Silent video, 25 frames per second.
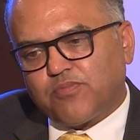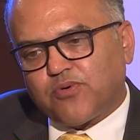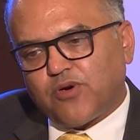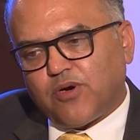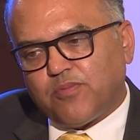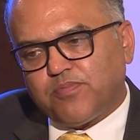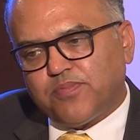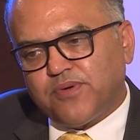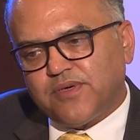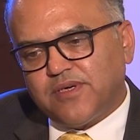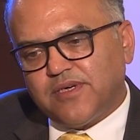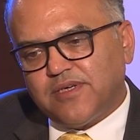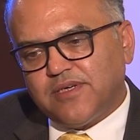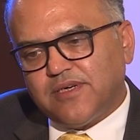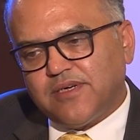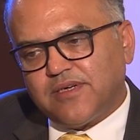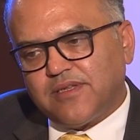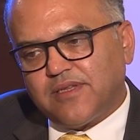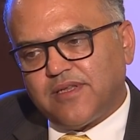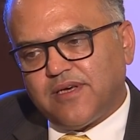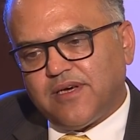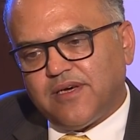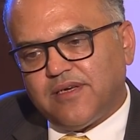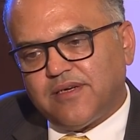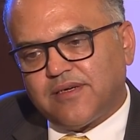proponent
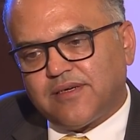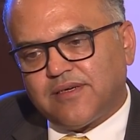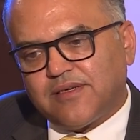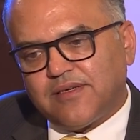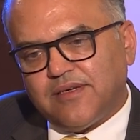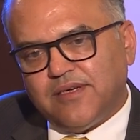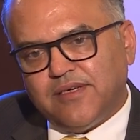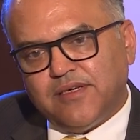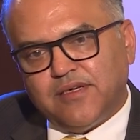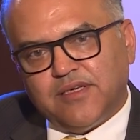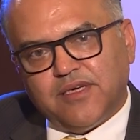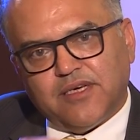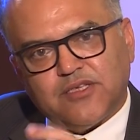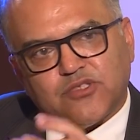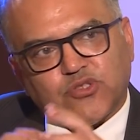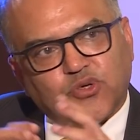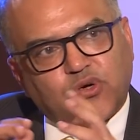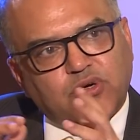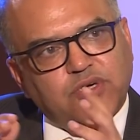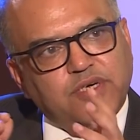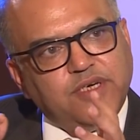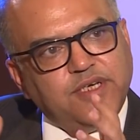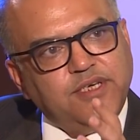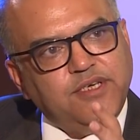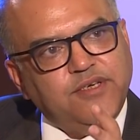that India is
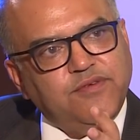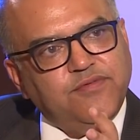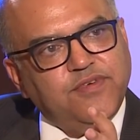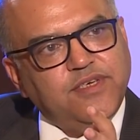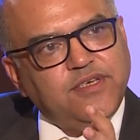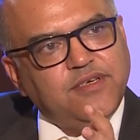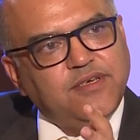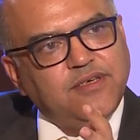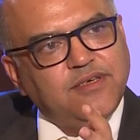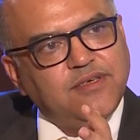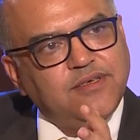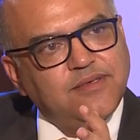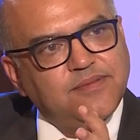already EV.